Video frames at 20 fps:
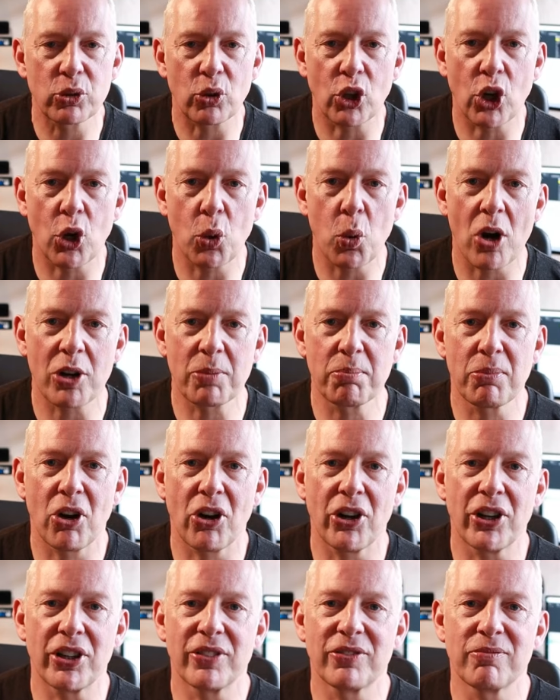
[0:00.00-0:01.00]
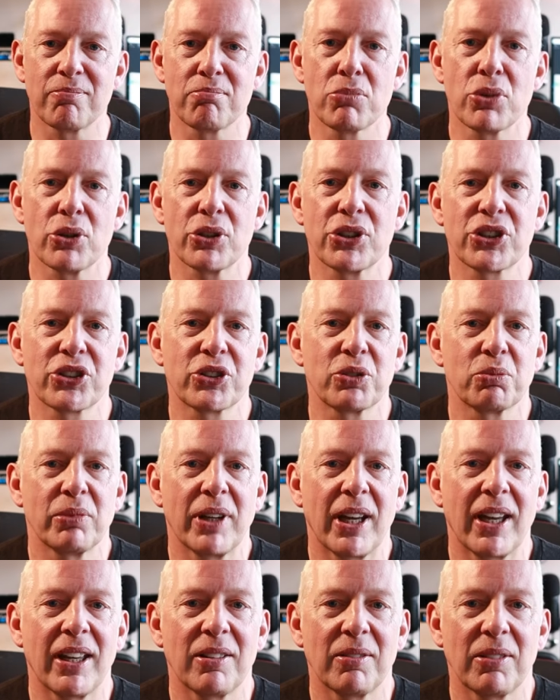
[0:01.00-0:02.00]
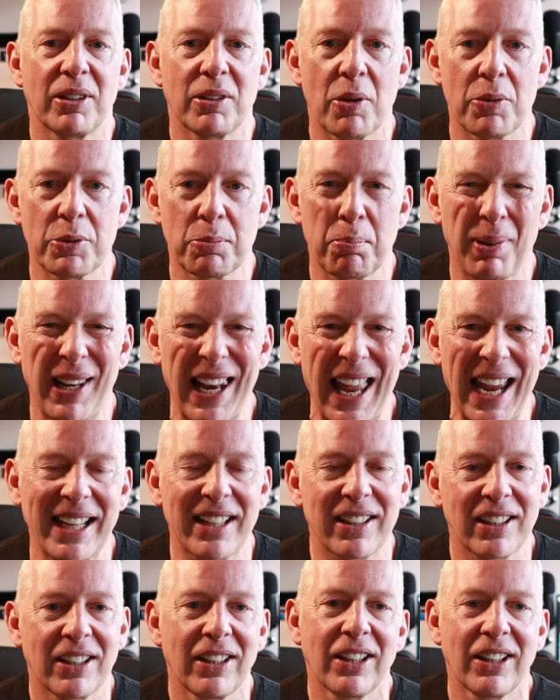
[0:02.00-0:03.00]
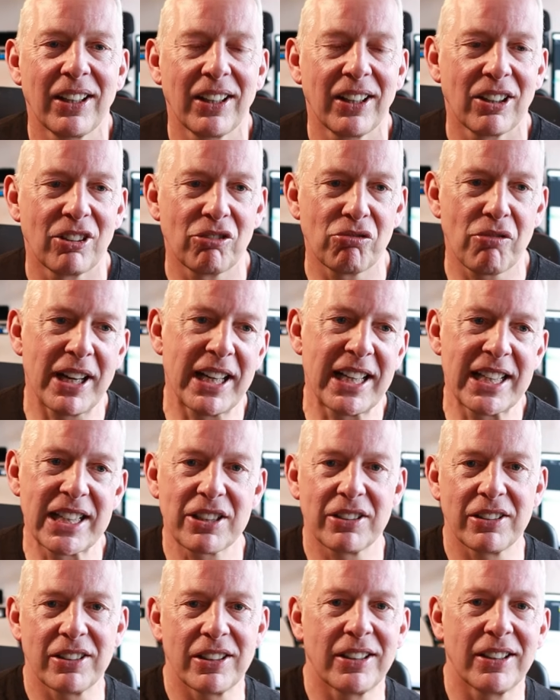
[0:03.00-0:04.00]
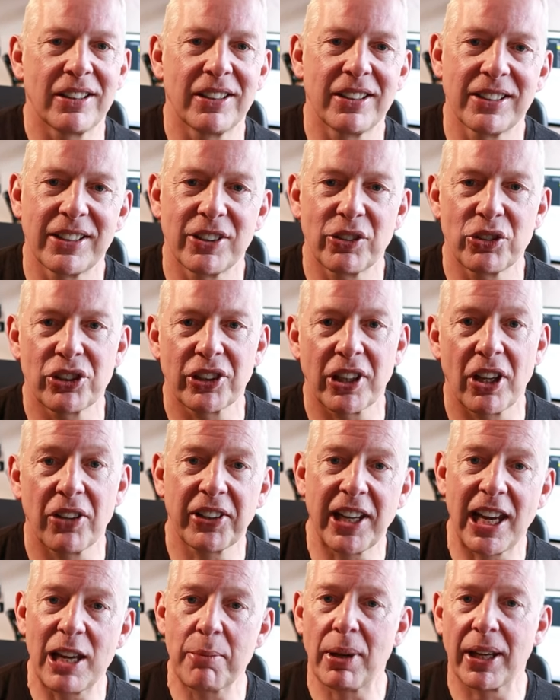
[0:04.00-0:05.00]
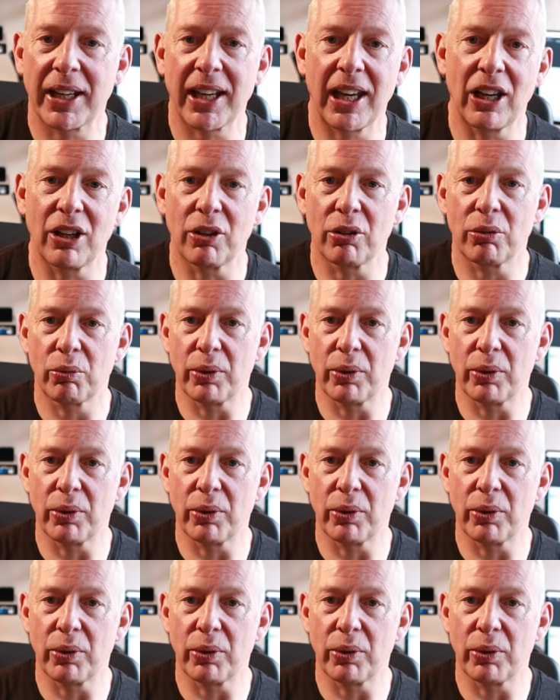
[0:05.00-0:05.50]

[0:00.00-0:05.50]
sort of quagmire of mud somewhere that was black. Ran into the undergrowth, came back out